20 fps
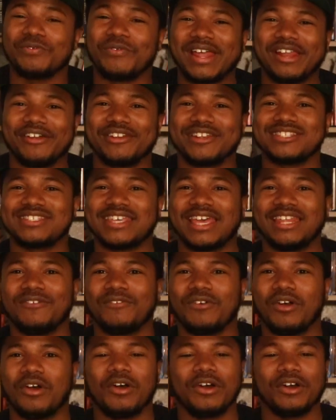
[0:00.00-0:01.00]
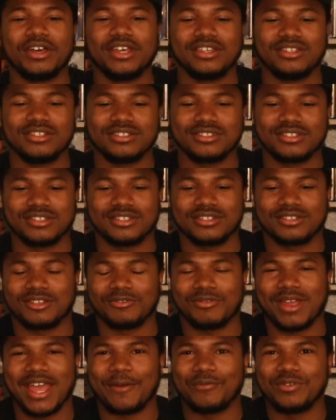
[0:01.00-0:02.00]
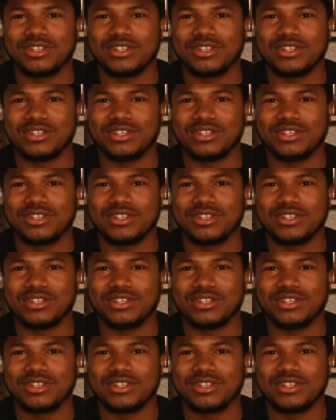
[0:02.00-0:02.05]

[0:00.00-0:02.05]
find out that Sandoval is the rat.